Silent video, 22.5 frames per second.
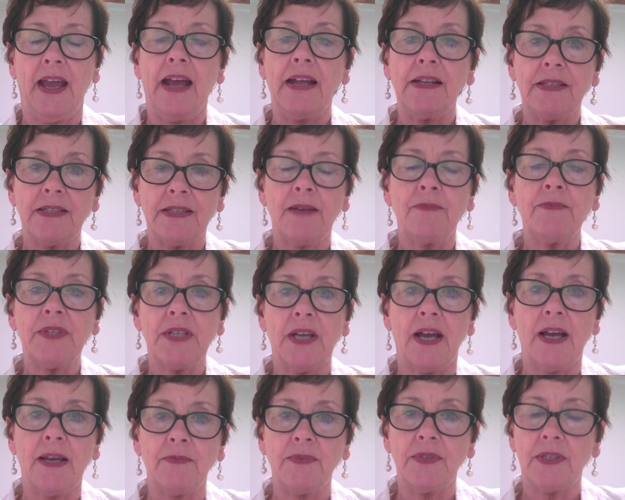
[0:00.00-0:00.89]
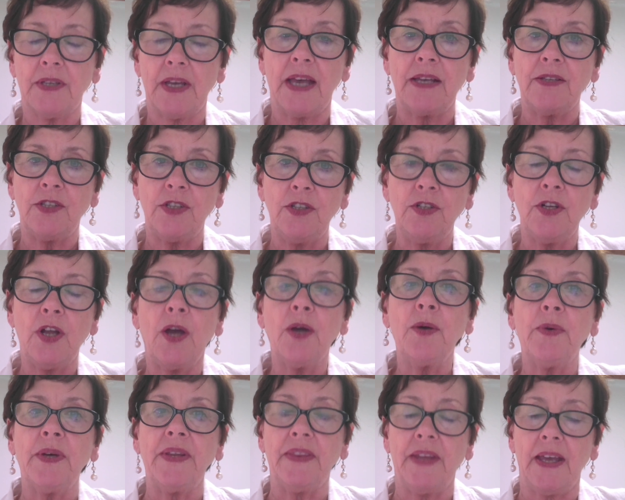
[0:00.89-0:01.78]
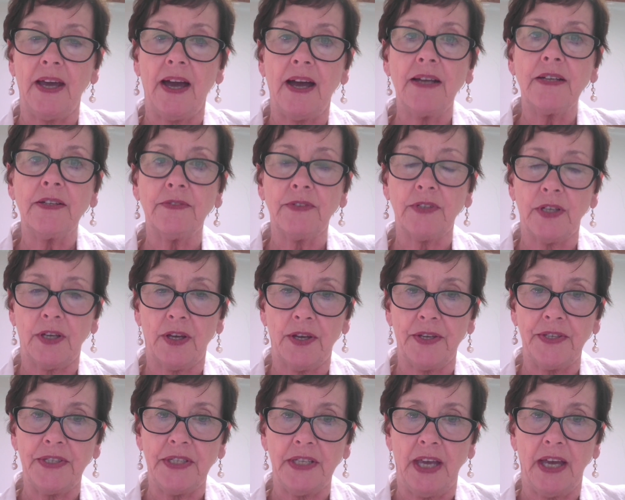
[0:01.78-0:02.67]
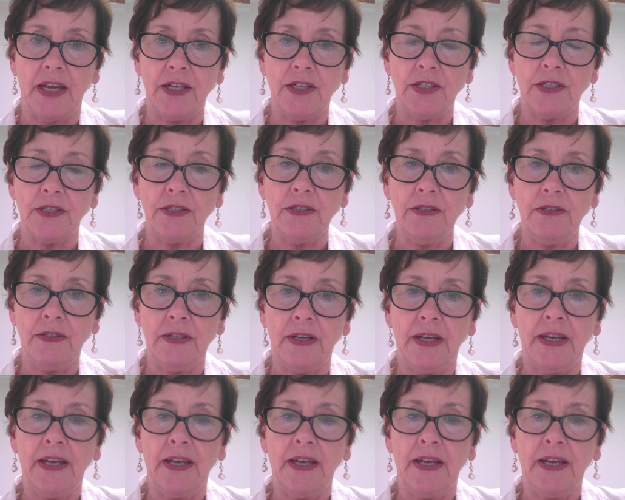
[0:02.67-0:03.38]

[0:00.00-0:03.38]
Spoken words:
And sometimes, as you know, in the art of negotiation,